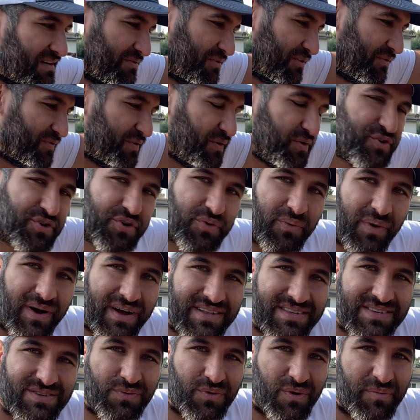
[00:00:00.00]
for future
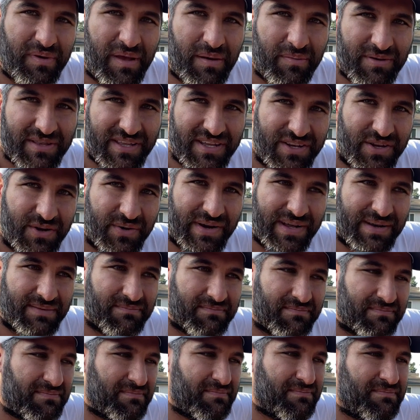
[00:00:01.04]
ones, we'll be able to do
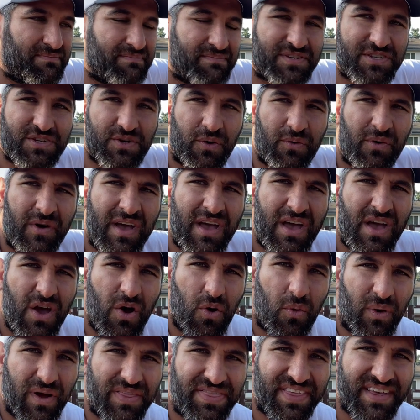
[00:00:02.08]
it. so
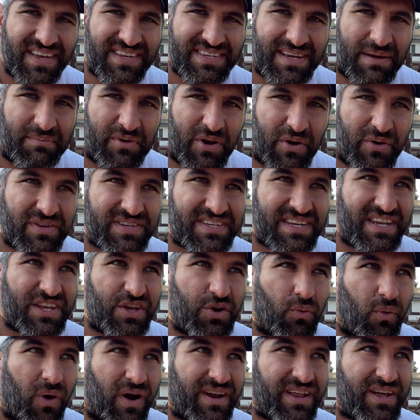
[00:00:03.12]
with this, I'm noticing
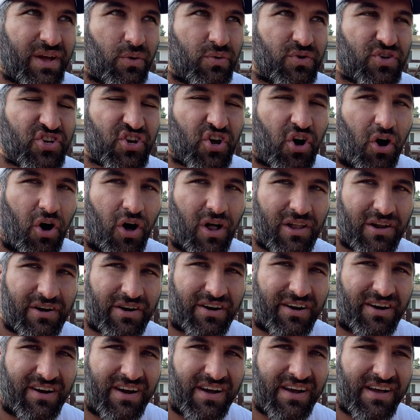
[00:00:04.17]
you want to go
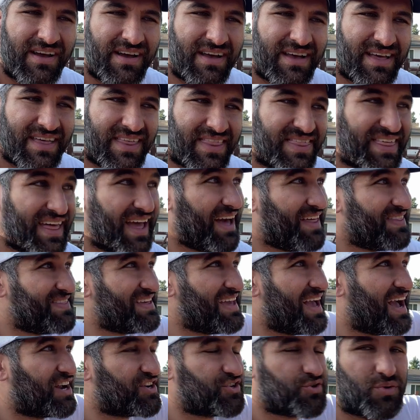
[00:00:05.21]
taller than
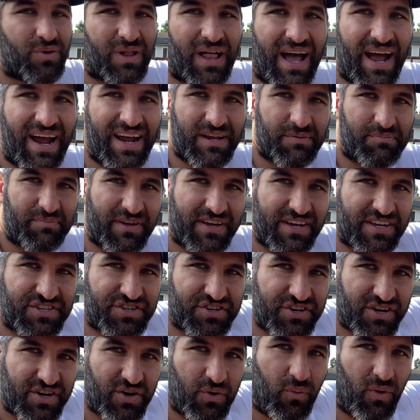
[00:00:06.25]
the actual height
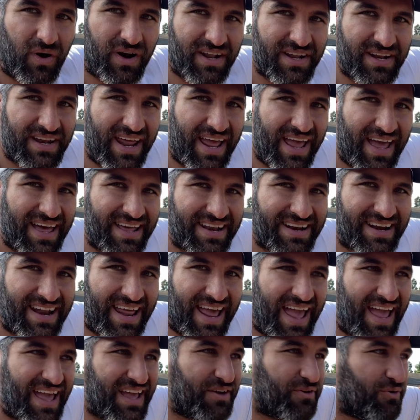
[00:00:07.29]
because you're going to want it at an
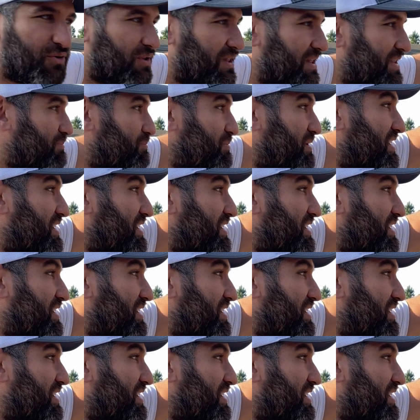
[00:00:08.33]
angle. And